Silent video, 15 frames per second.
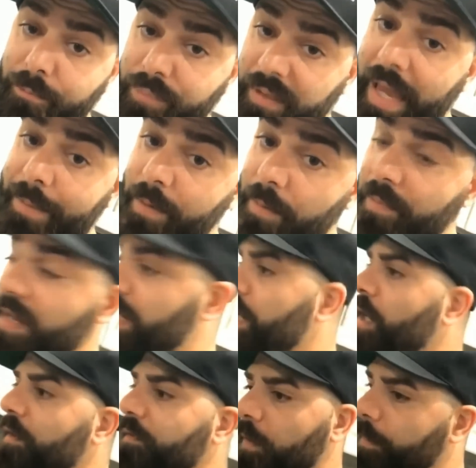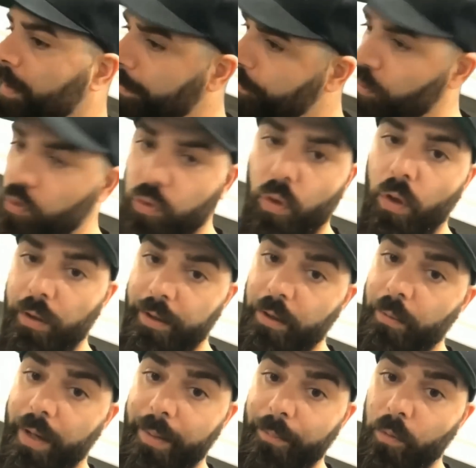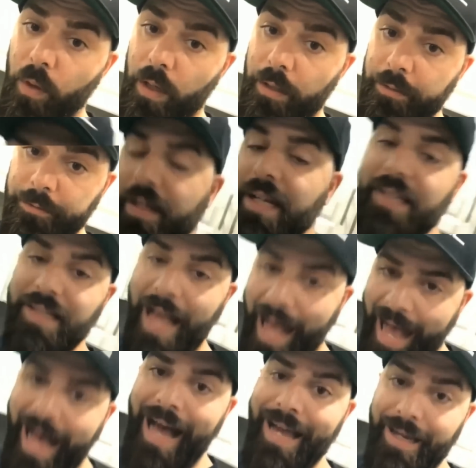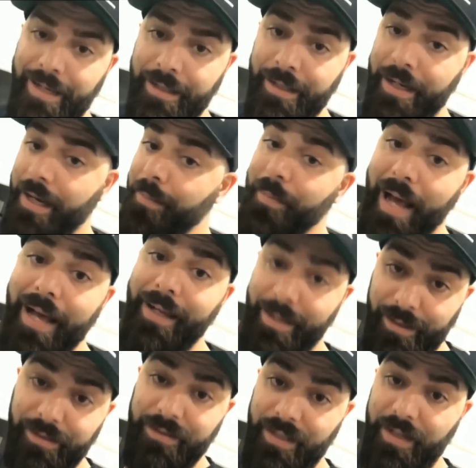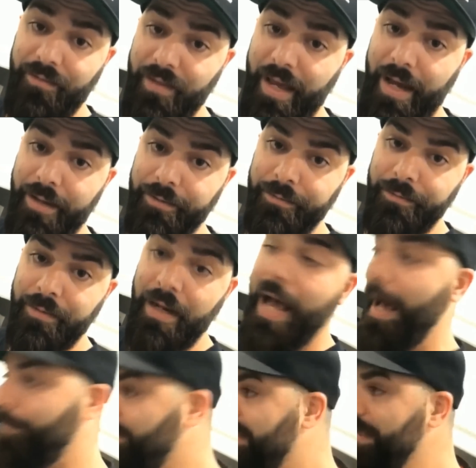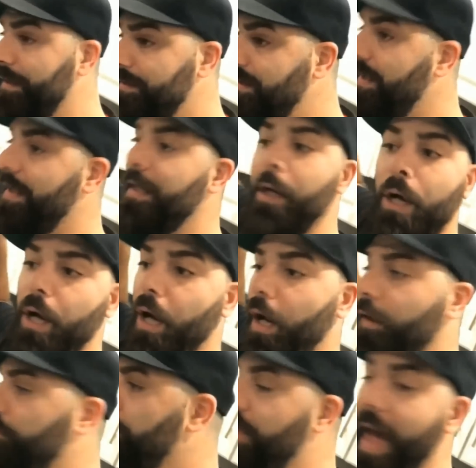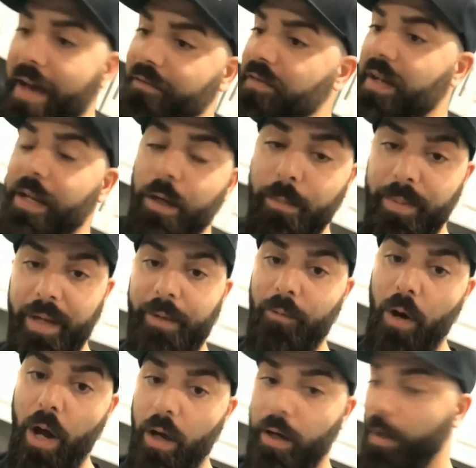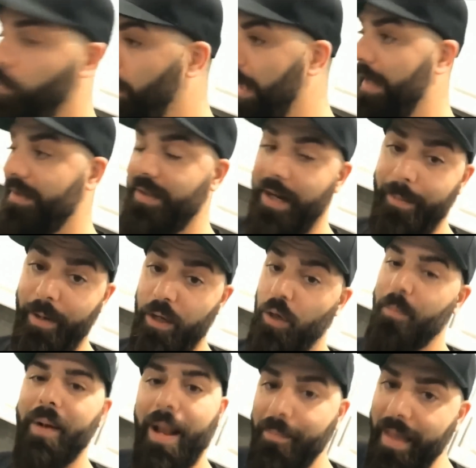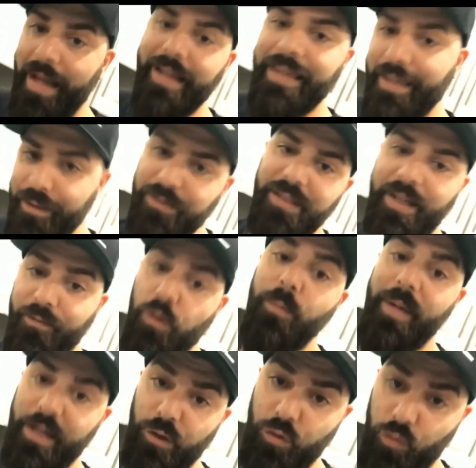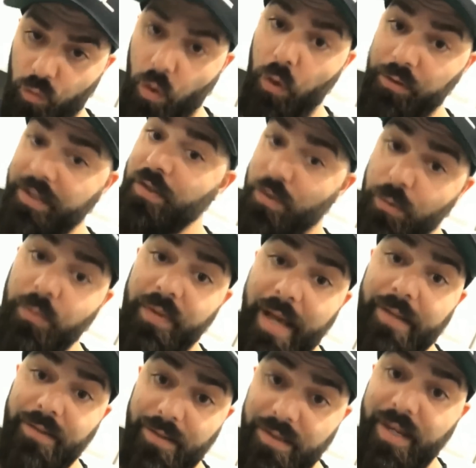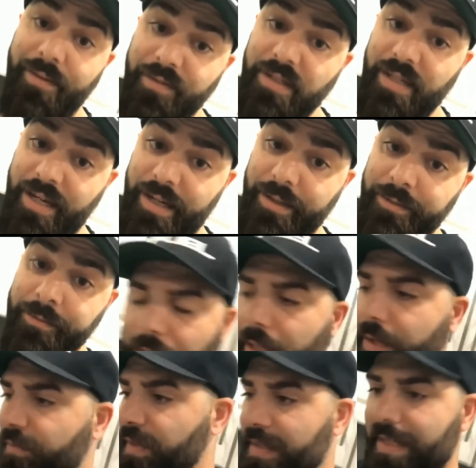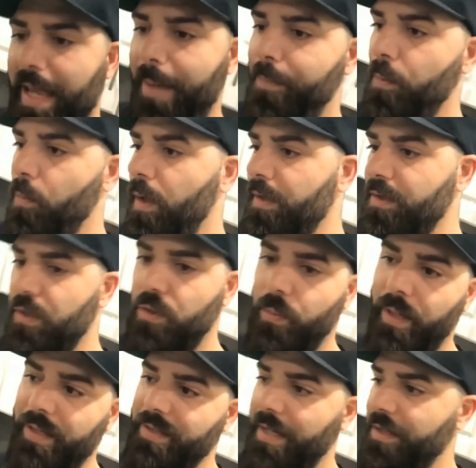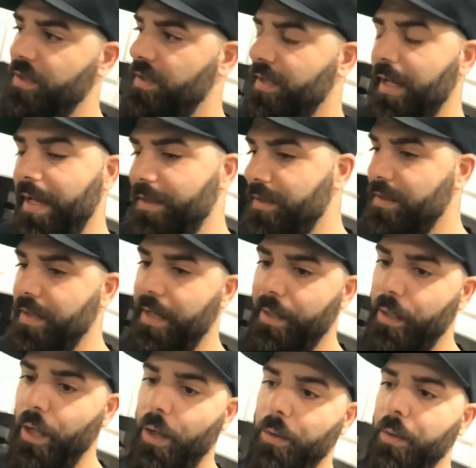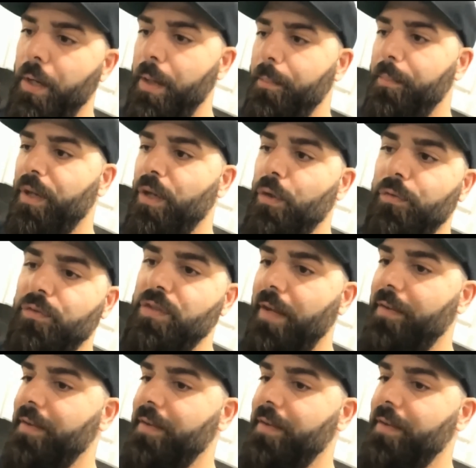blaming me for people trolling you anymore. Because I am not guilty of that. I'm guilty of that video being wrong and what I said about you, but I'm not guilty of you being trolled in 2017. If this happened once or twice, I just let it go. But you've done